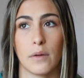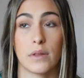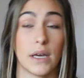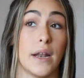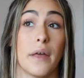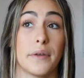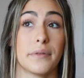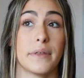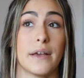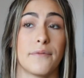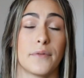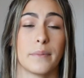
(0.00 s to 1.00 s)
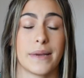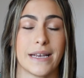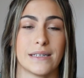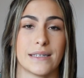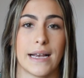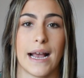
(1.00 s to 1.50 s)
another thing for me
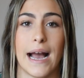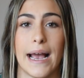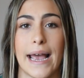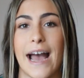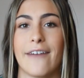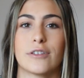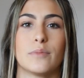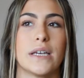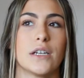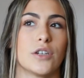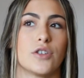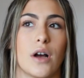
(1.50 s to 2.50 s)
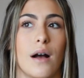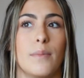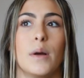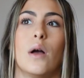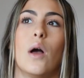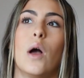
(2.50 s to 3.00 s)
is I have to be in a job